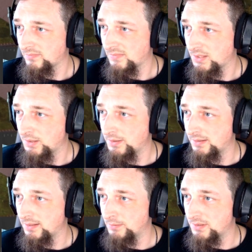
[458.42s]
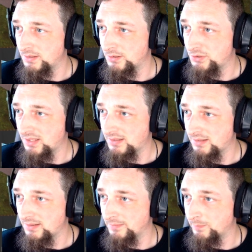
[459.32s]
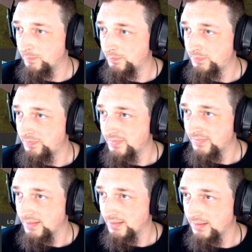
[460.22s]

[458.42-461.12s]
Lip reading: Alright, I want a good shot on him. And